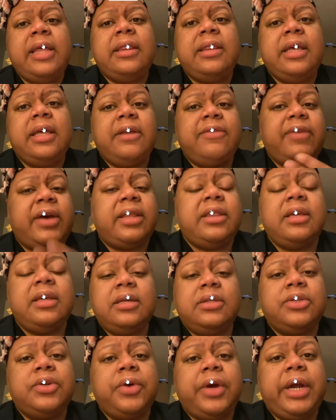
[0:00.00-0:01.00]
And then if I
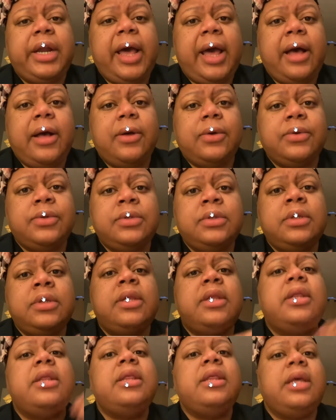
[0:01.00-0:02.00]
think it's a great house,
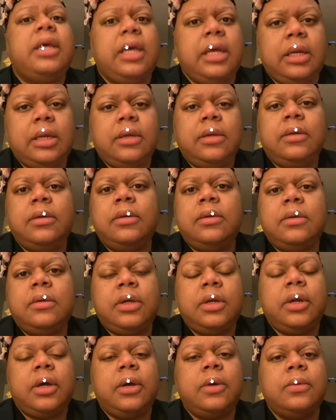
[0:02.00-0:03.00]
then
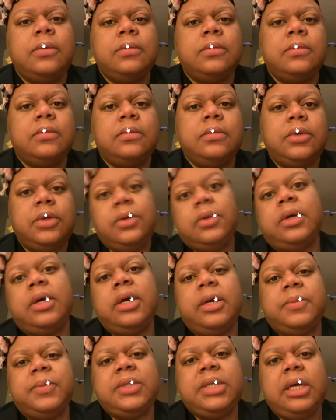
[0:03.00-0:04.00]
you know, you can
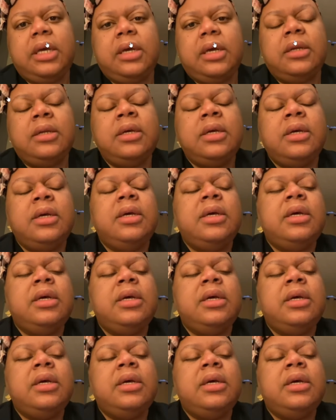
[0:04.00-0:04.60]
come see it.